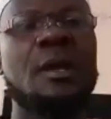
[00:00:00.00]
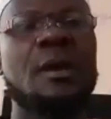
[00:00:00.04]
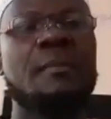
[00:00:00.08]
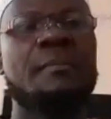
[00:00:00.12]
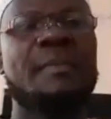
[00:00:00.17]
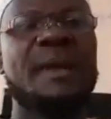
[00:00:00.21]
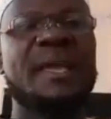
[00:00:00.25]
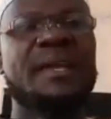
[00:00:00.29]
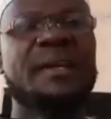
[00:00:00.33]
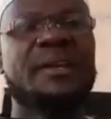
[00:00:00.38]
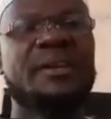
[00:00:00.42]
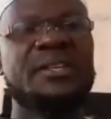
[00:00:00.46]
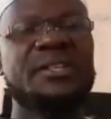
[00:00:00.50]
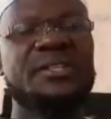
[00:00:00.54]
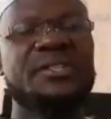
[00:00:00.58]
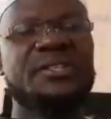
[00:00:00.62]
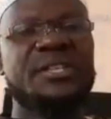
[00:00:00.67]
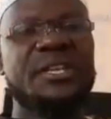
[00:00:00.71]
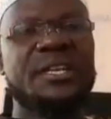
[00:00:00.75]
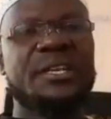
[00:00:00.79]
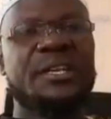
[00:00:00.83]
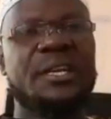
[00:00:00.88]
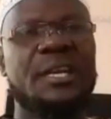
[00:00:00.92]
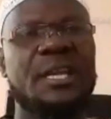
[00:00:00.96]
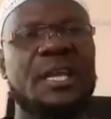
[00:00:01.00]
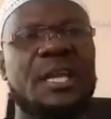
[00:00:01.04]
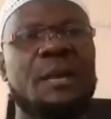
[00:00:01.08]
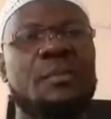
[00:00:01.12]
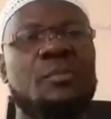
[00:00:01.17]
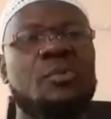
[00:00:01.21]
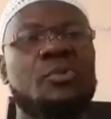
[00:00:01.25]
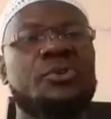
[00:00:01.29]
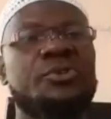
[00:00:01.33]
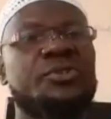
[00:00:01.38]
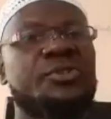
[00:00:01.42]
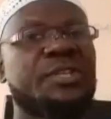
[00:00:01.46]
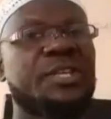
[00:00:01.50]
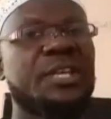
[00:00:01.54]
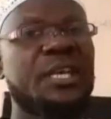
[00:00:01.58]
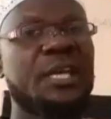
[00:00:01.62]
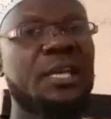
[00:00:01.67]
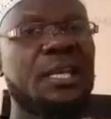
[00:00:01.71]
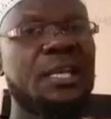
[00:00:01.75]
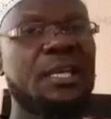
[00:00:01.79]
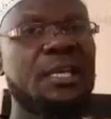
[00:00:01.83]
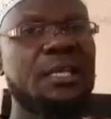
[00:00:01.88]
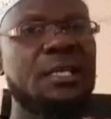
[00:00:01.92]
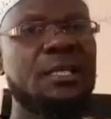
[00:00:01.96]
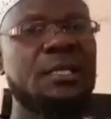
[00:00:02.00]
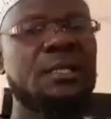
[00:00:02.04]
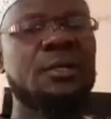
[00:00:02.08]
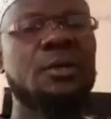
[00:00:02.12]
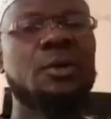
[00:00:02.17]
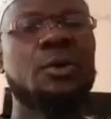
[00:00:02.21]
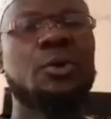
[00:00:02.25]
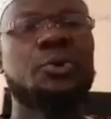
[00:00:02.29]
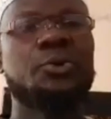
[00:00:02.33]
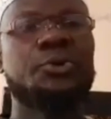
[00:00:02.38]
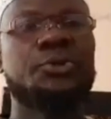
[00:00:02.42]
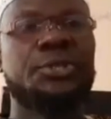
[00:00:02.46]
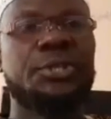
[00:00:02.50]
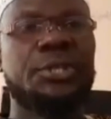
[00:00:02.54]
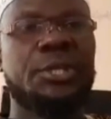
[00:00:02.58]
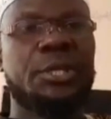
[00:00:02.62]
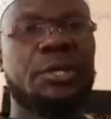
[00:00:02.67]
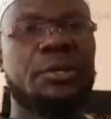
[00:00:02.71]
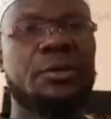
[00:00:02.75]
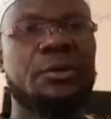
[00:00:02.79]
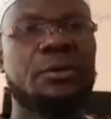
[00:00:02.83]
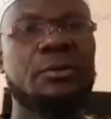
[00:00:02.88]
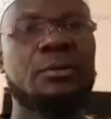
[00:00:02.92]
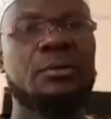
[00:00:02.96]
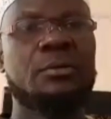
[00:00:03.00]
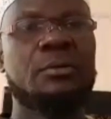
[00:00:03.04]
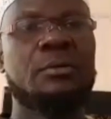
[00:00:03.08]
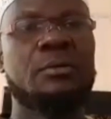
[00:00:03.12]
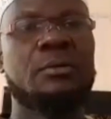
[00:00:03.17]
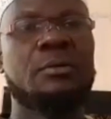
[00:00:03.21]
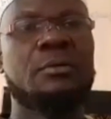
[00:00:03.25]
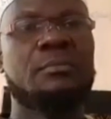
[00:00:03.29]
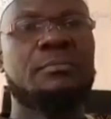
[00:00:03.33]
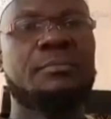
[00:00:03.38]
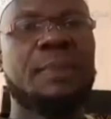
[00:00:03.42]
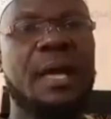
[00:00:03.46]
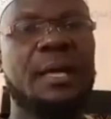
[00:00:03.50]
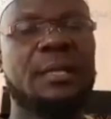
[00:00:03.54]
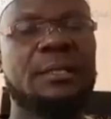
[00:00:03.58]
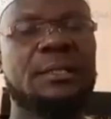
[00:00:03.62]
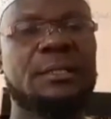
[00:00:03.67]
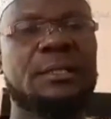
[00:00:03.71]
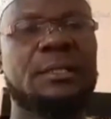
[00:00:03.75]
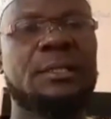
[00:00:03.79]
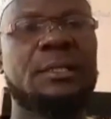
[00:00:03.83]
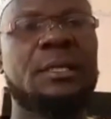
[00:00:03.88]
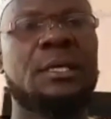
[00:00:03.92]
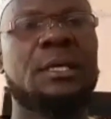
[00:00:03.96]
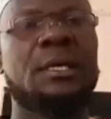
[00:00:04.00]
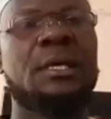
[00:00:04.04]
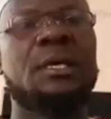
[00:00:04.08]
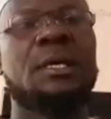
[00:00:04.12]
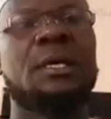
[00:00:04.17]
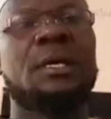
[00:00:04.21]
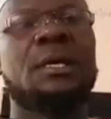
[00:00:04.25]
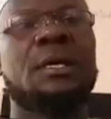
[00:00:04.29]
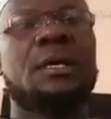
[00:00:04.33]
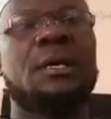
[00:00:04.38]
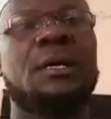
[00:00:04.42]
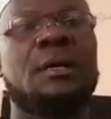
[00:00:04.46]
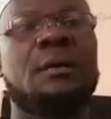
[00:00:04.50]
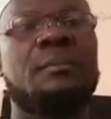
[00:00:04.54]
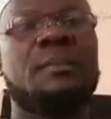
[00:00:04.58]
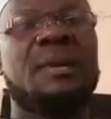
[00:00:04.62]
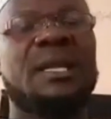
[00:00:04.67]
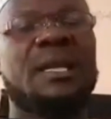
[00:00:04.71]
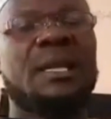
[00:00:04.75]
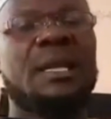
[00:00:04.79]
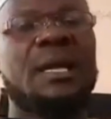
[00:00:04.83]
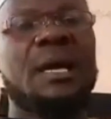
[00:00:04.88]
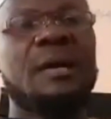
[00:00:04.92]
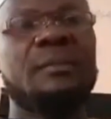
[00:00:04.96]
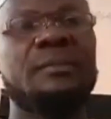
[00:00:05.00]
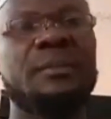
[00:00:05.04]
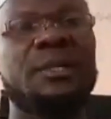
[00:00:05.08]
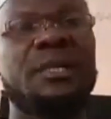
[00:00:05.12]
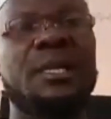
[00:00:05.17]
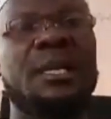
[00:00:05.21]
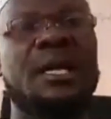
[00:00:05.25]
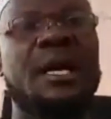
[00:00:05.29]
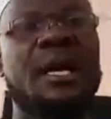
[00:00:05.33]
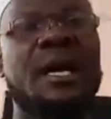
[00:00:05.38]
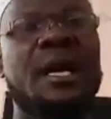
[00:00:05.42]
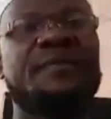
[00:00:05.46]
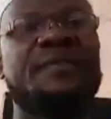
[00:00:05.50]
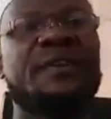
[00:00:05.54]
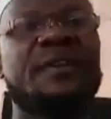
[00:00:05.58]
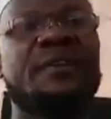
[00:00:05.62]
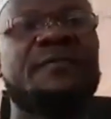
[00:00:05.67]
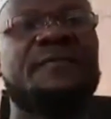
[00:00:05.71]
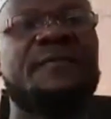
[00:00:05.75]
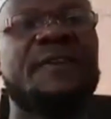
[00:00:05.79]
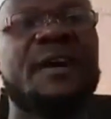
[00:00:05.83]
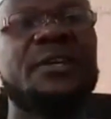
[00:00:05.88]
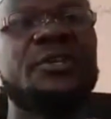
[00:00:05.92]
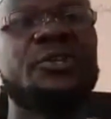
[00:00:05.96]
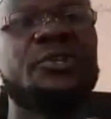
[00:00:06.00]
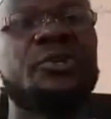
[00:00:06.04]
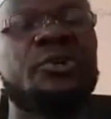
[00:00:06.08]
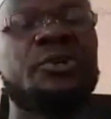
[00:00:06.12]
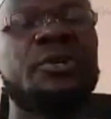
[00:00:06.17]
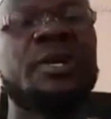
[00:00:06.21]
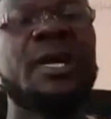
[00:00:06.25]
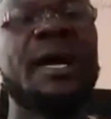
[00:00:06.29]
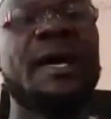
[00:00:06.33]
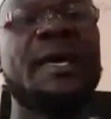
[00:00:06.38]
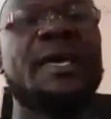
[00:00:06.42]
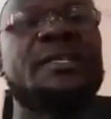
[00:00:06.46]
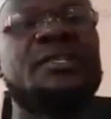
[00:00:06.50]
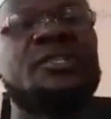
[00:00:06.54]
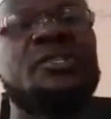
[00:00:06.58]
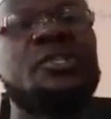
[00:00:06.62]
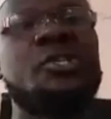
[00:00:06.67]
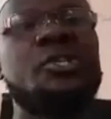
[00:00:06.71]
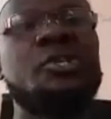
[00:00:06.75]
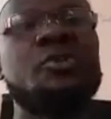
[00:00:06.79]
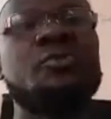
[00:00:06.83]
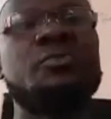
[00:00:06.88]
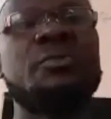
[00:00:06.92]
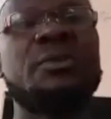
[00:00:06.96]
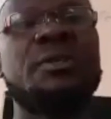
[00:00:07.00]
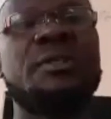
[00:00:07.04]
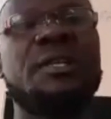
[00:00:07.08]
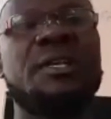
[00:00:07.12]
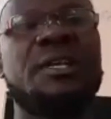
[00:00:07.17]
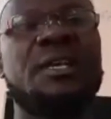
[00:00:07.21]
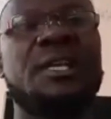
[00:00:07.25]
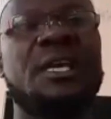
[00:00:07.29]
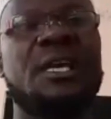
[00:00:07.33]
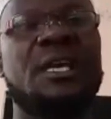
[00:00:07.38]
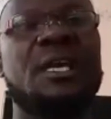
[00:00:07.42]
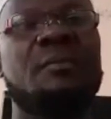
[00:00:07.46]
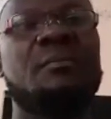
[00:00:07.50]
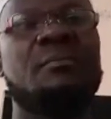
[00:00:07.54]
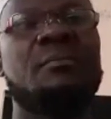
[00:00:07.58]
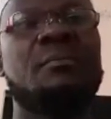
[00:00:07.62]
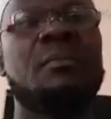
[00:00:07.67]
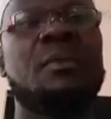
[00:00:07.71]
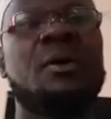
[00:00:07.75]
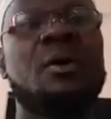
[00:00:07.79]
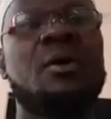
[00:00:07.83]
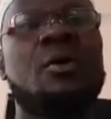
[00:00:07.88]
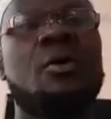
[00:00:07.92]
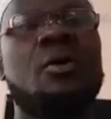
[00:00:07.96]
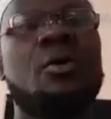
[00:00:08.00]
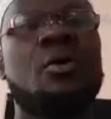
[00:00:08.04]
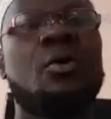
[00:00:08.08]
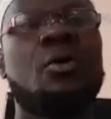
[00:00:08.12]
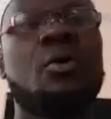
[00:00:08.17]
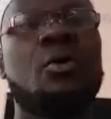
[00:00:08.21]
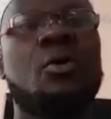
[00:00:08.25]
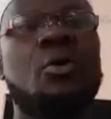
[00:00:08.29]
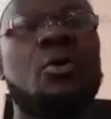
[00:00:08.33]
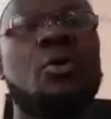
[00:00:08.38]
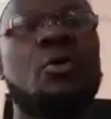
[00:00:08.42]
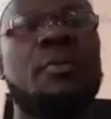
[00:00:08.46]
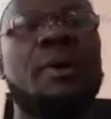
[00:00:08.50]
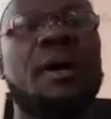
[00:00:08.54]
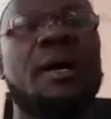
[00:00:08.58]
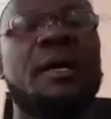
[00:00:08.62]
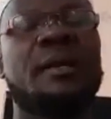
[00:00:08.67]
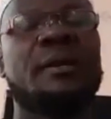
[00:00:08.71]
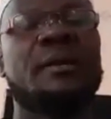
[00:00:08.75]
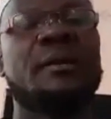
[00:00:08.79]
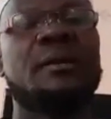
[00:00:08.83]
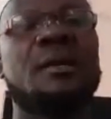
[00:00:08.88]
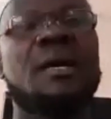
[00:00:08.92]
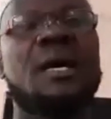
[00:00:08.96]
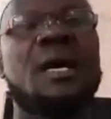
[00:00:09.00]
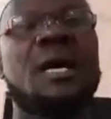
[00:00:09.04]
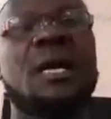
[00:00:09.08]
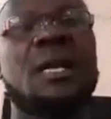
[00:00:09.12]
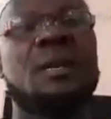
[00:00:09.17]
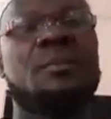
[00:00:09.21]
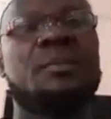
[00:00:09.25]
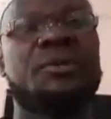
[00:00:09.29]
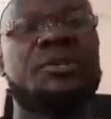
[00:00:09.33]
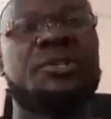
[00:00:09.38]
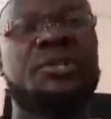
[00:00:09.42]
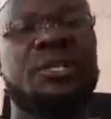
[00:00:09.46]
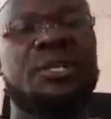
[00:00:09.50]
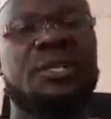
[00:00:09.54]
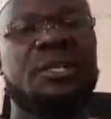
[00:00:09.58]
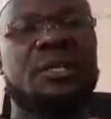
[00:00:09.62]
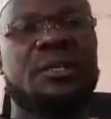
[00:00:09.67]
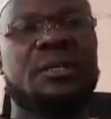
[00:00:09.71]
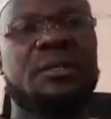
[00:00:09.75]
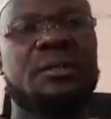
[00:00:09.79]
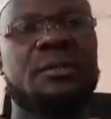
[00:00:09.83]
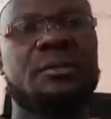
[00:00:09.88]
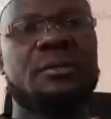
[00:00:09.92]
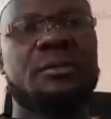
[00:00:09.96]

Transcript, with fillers: My Christian name was Kennedy Otieno Ombat. But Alhamdulillah, after reversion, I assumed the name Omar al-Bashir.